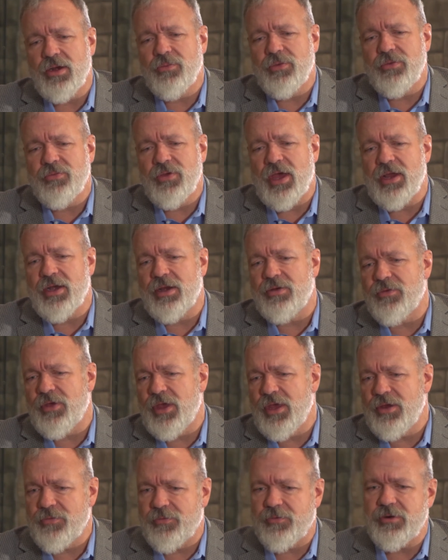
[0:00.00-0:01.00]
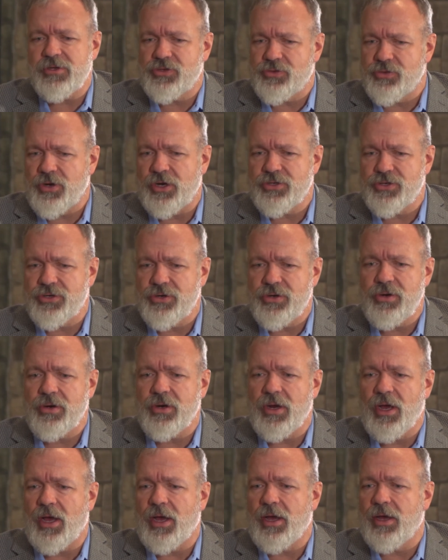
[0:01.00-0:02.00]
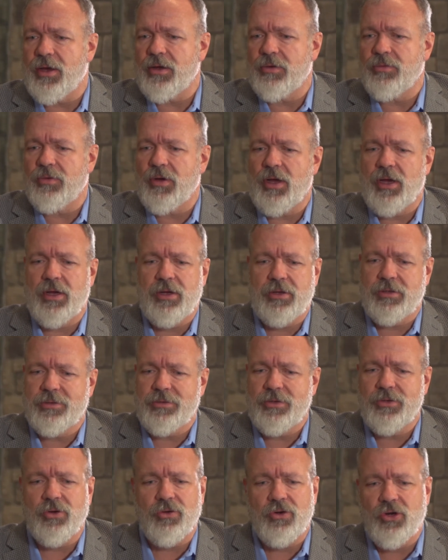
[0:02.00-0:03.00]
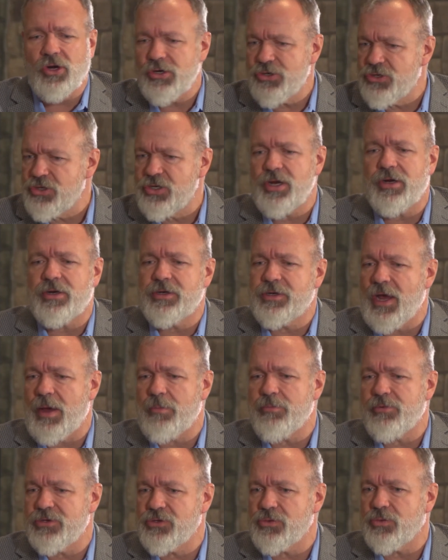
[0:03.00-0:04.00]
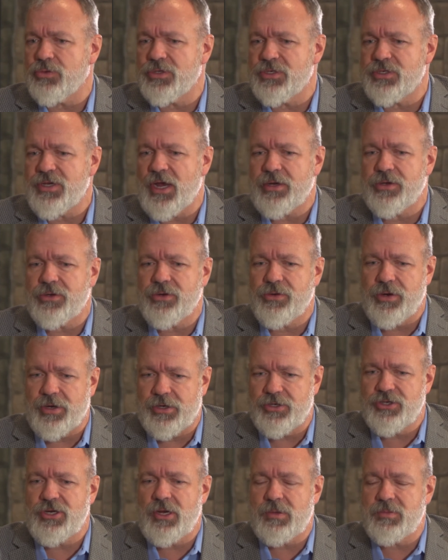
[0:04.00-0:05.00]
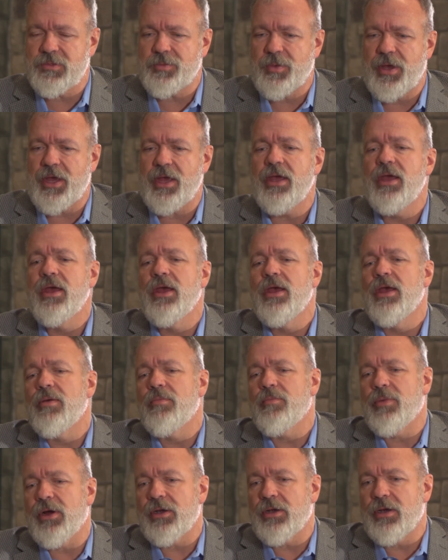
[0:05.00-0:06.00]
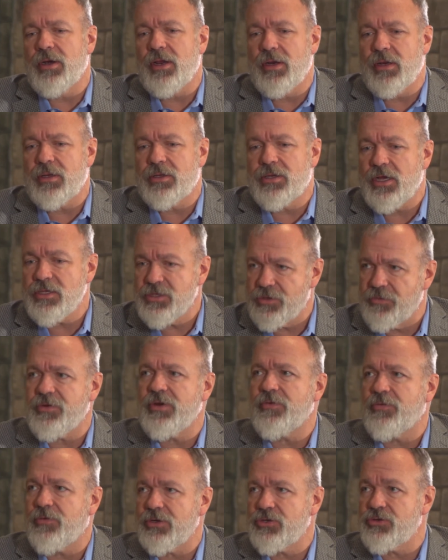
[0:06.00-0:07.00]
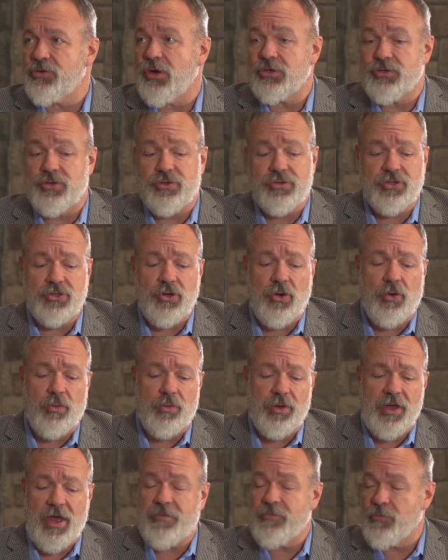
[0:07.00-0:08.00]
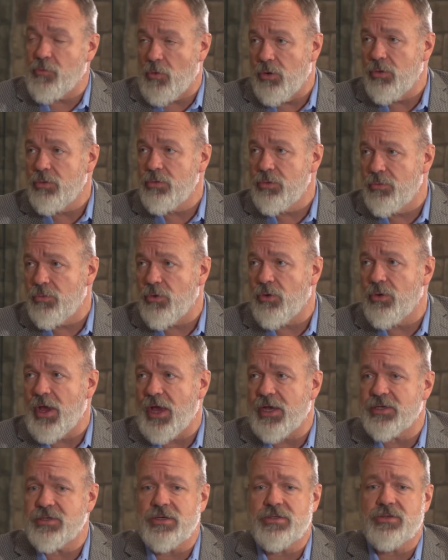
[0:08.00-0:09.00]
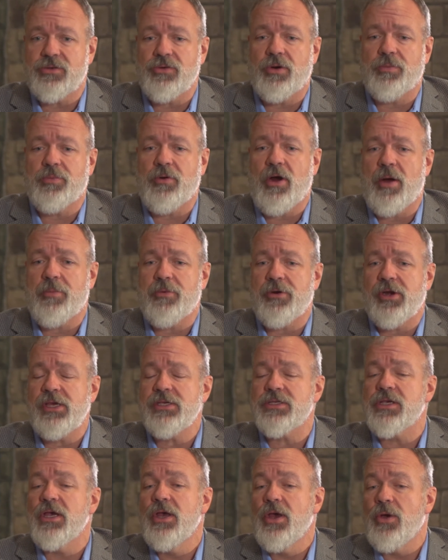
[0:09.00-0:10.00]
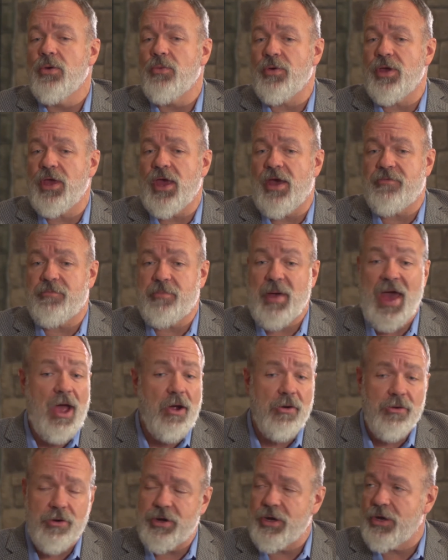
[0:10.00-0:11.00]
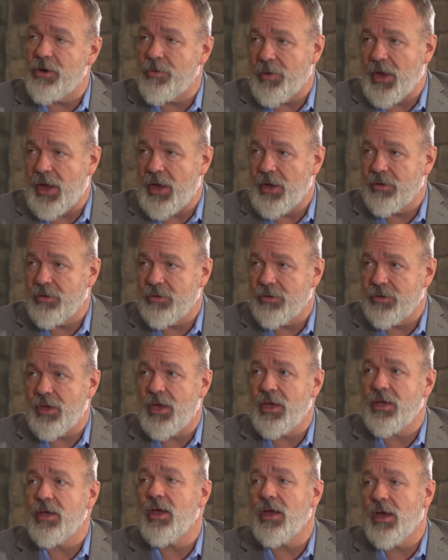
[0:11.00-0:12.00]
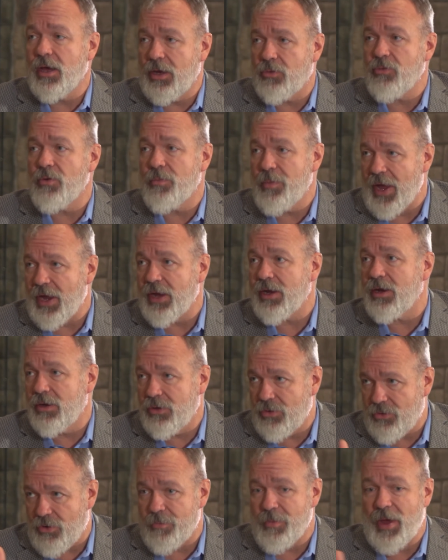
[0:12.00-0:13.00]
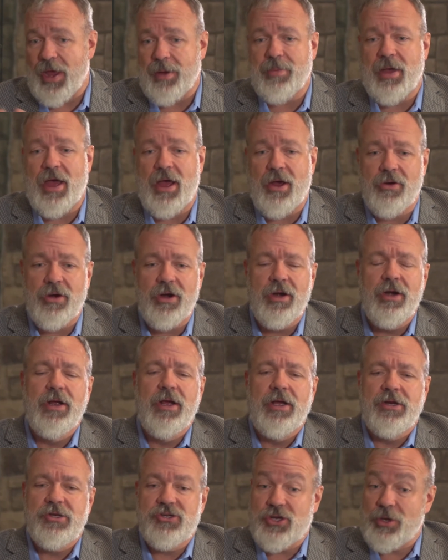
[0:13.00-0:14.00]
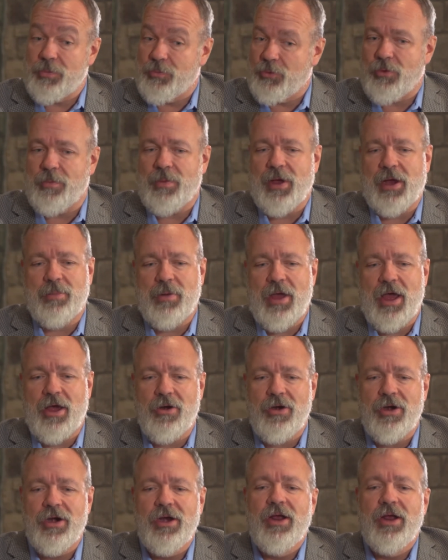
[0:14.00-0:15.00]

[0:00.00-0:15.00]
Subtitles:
an infrastructure, largely untapped resource sector in James Bay, but tons of infrastructure. So we have road access to our properties. We have power nearby. Quebec power, cheap Quebec power,